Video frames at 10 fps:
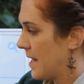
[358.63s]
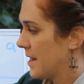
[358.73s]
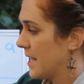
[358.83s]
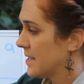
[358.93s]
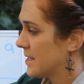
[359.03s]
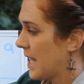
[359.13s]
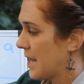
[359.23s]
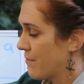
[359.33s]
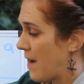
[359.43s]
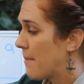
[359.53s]
things like
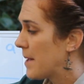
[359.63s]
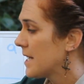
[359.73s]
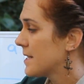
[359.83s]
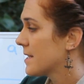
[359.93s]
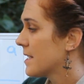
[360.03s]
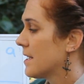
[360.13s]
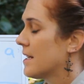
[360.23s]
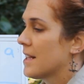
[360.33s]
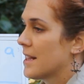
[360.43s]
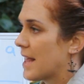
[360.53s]
rabbits,
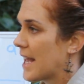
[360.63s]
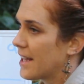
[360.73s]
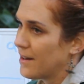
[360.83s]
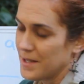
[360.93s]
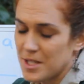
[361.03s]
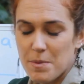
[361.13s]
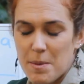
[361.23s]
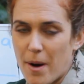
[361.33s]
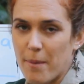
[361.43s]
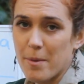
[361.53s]
they can also be
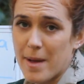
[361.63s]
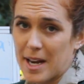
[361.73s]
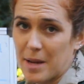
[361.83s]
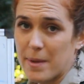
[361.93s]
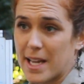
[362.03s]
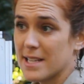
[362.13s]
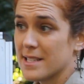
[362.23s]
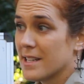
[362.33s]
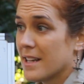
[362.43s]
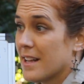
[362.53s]
problematic
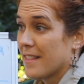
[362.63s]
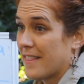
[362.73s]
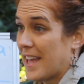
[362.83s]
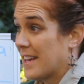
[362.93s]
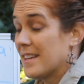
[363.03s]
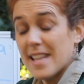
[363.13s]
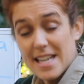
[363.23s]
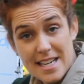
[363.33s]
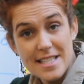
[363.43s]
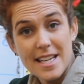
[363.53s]
because they
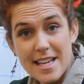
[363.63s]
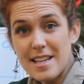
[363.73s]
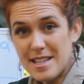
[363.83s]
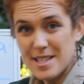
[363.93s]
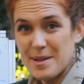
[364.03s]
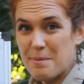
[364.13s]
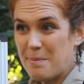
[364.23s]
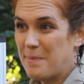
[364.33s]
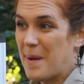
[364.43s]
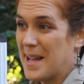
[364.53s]
need to eat.
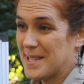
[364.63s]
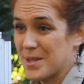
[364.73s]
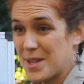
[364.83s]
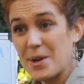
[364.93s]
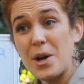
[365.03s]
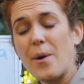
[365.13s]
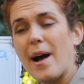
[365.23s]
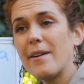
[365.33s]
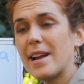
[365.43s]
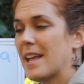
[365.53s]
So they'll go
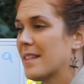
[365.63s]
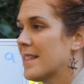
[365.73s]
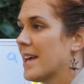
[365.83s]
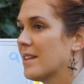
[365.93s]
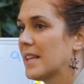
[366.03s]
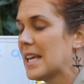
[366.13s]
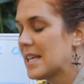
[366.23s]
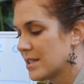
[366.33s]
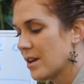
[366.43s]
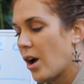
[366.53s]
out and they'll
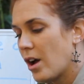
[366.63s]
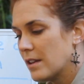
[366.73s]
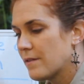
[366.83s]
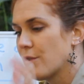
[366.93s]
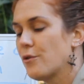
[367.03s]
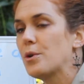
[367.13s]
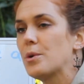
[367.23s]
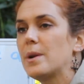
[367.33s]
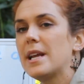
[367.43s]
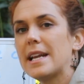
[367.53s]
eat all of the
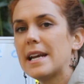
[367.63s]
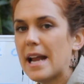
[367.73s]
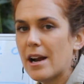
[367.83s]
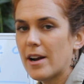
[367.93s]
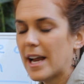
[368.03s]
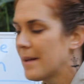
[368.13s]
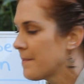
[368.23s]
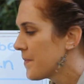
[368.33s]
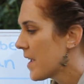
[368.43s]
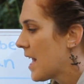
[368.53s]
food in an area,
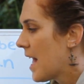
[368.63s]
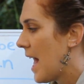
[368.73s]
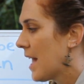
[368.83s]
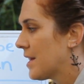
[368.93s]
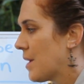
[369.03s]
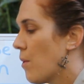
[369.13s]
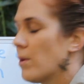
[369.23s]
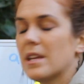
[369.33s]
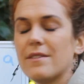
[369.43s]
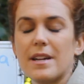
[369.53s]
and they
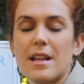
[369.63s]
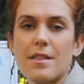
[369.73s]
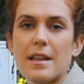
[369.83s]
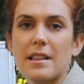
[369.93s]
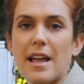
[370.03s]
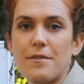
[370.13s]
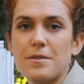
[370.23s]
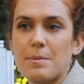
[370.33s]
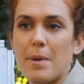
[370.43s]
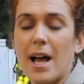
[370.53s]
won't leave anything
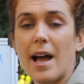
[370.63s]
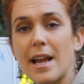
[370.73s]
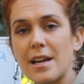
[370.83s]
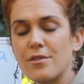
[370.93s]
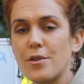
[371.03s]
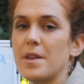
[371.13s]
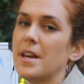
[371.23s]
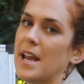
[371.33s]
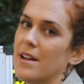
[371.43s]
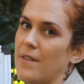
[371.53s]
left behind for the
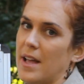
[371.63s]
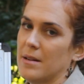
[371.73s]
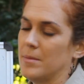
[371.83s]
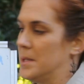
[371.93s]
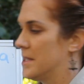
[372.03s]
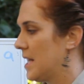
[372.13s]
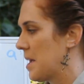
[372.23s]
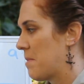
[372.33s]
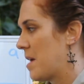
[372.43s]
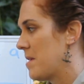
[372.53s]
native animals, like
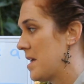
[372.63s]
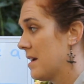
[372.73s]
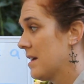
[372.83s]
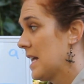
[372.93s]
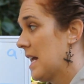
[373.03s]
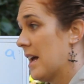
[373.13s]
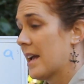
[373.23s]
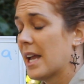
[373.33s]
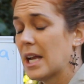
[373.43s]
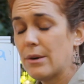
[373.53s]
maybe a
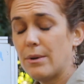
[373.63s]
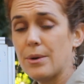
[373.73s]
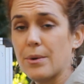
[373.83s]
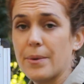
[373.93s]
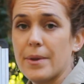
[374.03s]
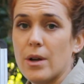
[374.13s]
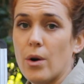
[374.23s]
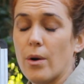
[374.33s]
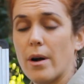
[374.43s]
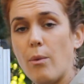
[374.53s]
kangaroo
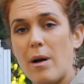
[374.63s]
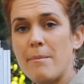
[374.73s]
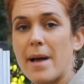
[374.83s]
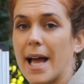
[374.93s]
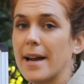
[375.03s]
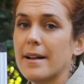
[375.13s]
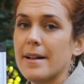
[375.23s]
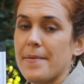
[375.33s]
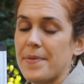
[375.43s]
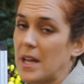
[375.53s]
or a wombat
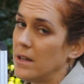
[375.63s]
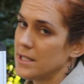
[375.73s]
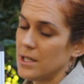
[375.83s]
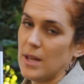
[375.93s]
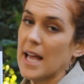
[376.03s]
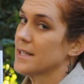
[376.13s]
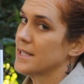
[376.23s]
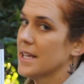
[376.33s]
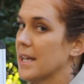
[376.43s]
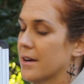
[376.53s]
that also likes
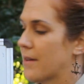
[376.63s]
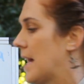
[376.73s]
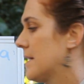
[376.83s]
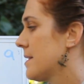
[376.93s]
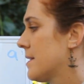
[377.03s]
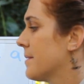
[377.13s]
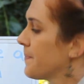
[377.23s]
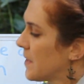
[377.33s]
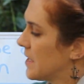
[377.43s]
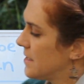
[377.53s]
to eat grass.
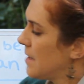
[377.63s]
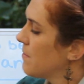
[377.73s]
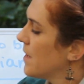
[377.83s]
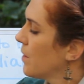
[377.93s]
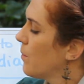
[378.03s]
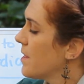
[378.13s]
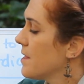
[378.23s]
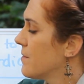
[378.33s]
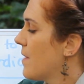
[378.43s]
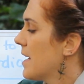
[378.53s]
Same thing with
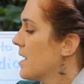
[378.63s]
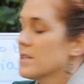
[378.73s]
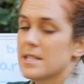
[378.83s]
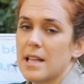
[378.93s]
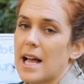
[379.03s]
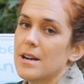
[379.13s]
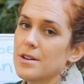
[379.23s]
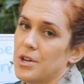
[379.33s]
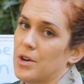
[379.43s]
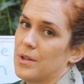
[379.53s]
the red-eared slider
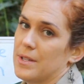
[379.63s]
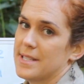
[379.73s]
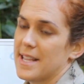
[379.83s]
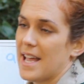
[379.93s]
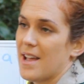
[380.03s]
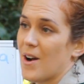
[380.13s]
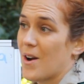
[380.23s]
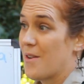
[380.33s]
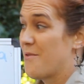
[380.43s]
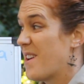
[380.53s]
turtles. They
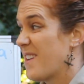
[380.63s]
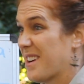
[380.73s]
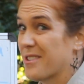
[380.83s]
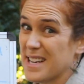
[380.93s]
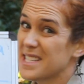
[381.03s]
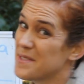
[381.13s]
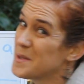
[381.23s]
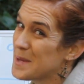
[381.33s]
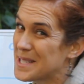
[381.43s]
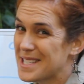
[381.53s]
are a very aggressive
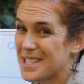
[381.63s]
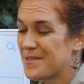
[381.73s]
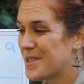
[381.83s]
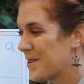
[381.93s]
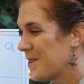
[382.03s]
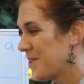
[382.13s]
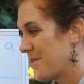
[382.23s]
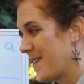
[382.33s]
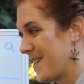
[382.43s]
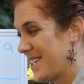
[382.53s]
species of turtle. They're
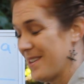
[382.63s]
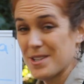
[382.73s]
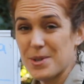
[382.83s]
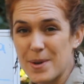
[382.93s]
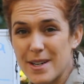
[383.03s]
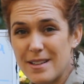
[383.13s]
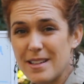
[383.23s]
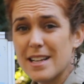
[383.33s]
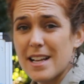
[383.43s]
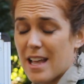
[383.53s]
very territorial.
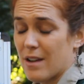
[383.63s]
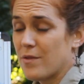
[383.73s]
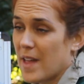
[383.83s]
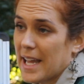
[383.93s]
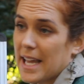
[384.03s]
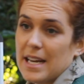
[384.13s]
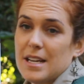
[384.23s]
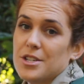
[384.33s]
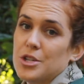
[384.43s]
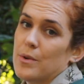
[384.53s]
If they get
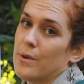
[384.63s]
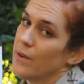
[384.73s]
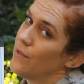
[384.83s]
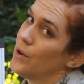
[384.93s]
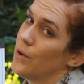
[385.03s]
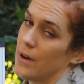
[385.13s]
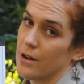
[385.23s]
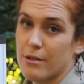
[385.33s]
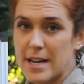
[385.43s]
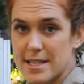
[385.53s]
into a river or a
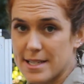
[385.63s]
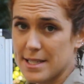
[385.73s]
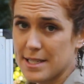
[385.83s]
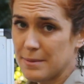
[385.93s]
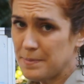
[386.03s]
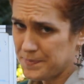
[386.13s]
creek system,